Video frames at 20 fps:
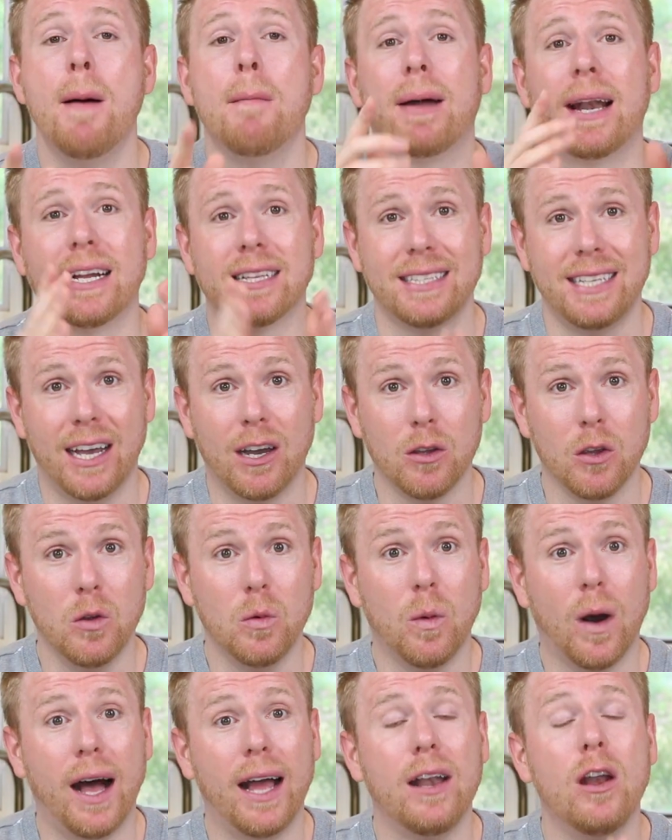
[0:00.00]
But I'll tell
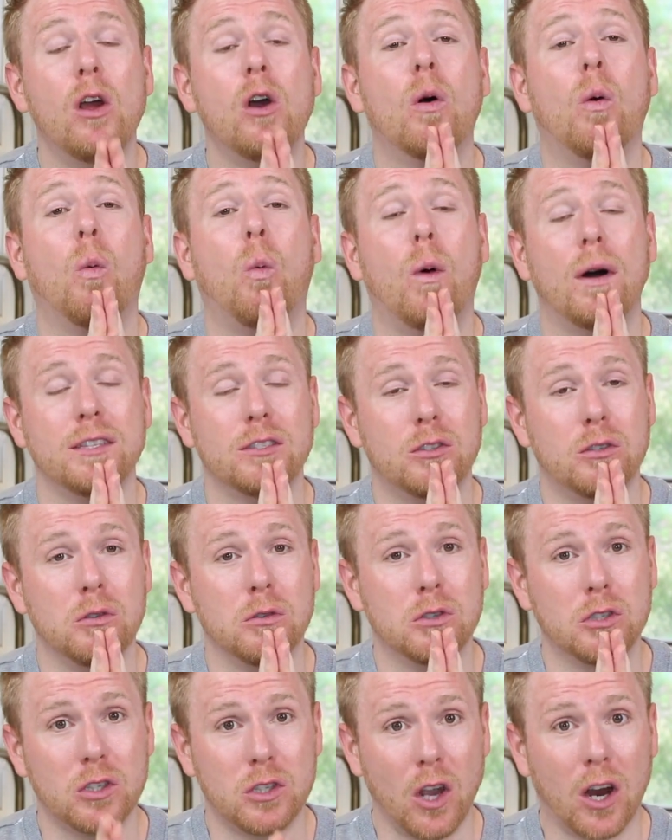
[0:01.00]
you what, once
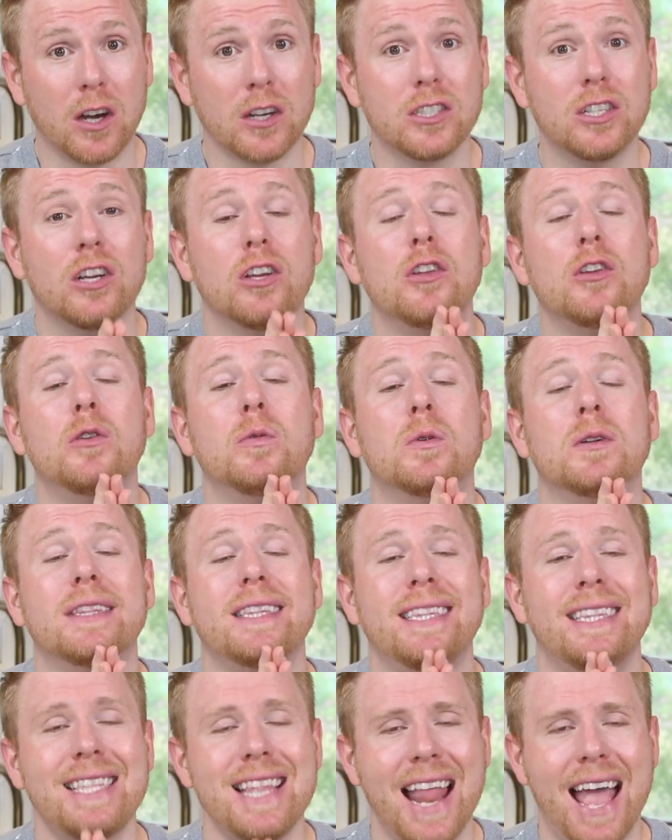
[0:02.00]
you start, you will
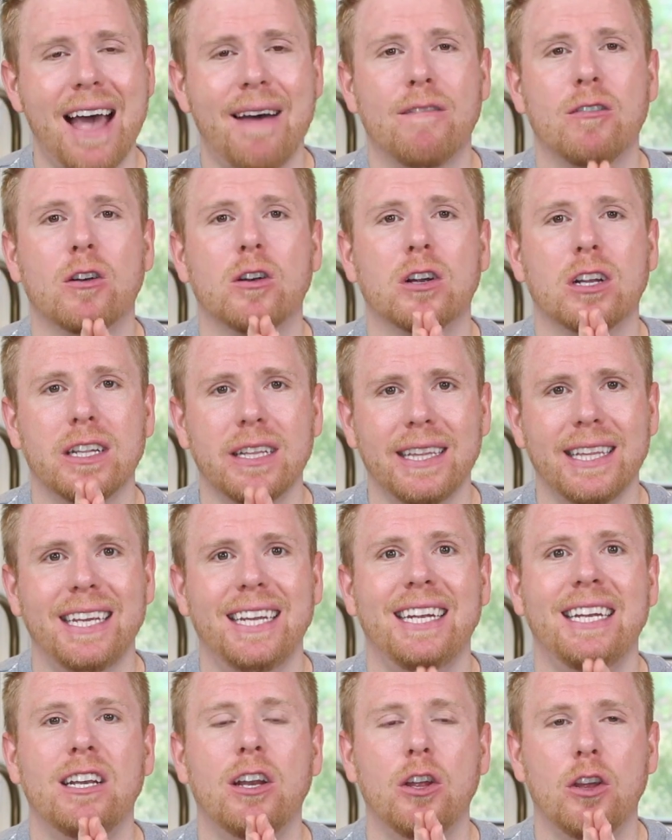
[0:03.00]
never
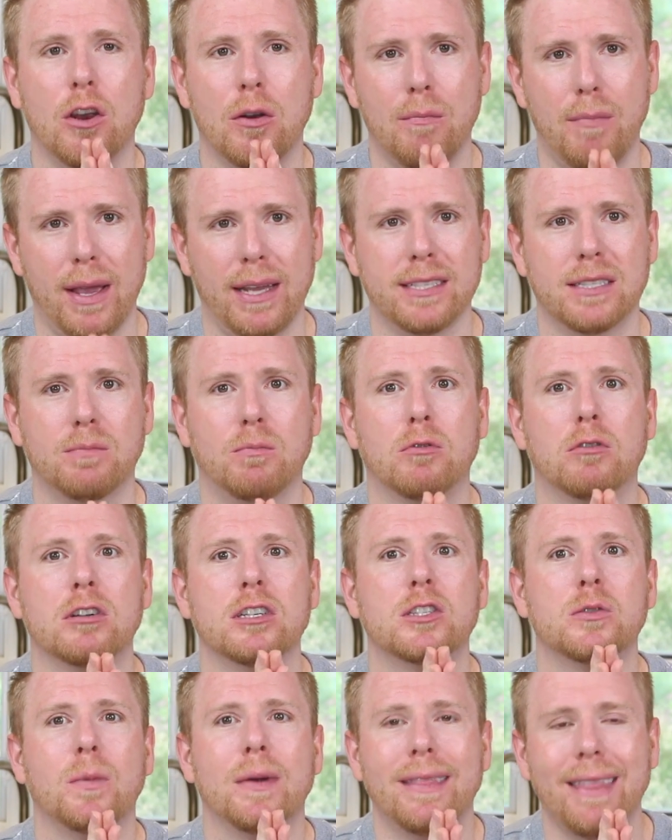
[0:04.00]
clean your
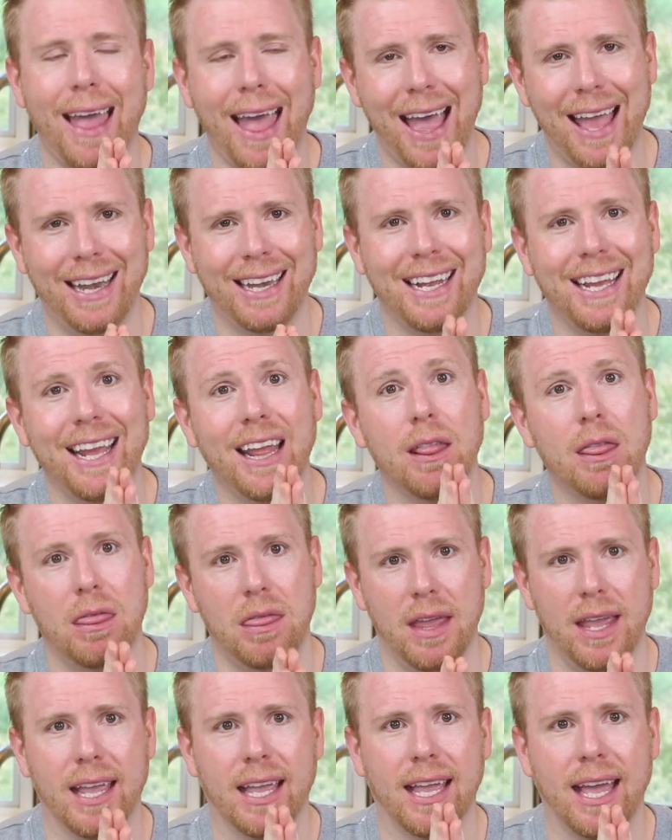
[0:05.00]
baseboards with
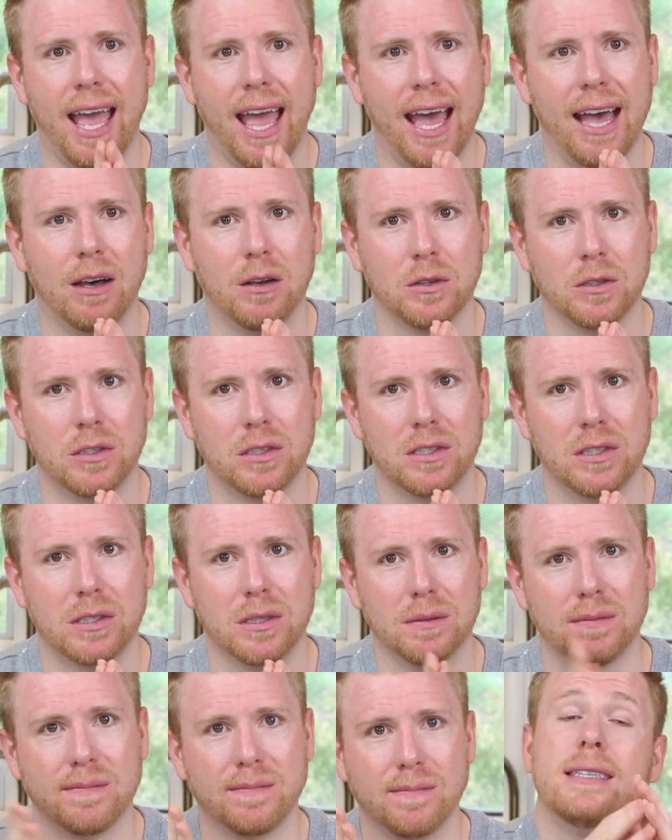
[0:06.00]
anything
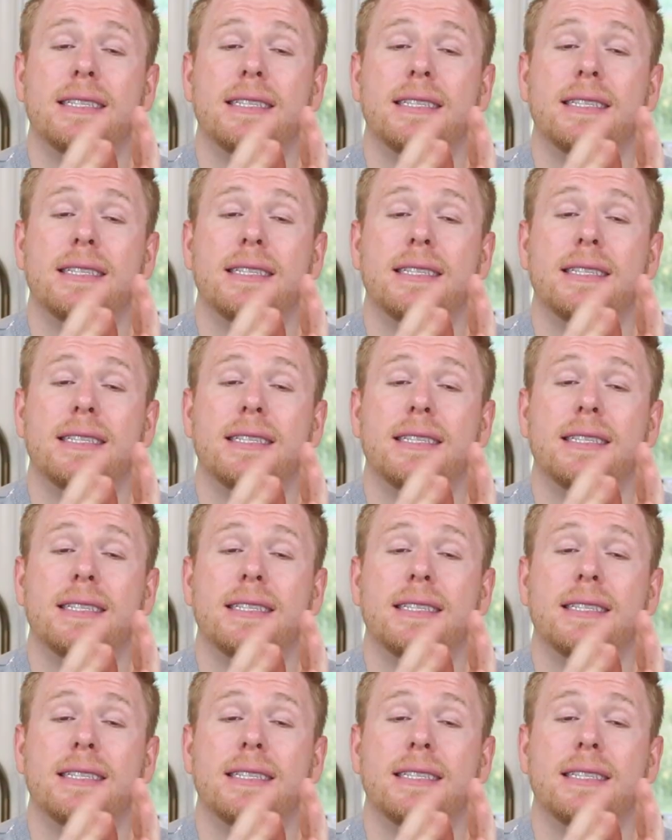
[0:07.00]
else.